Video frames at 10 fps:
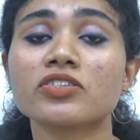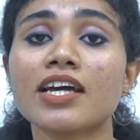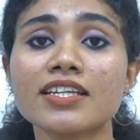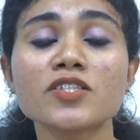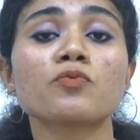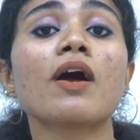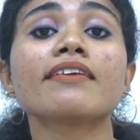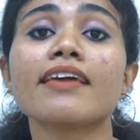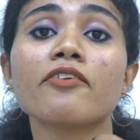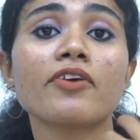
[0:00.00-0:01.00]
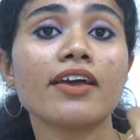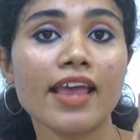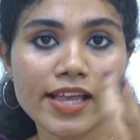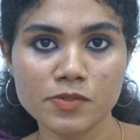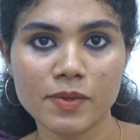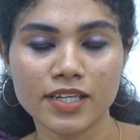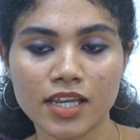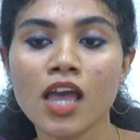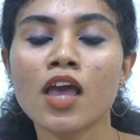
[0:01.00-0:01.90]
That is what they were expecting.